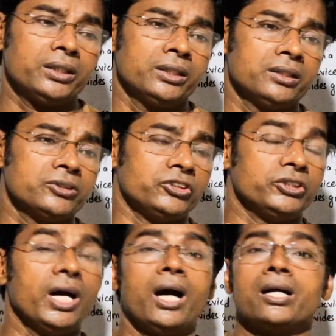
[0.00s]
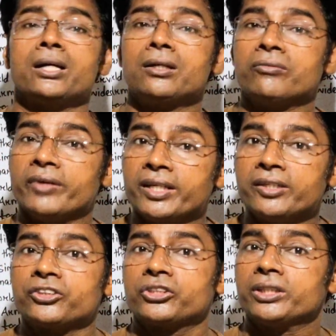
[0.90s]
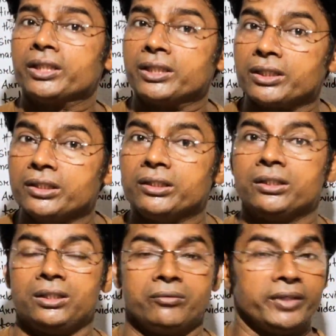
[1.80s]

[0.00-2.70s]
a young Venetian girl.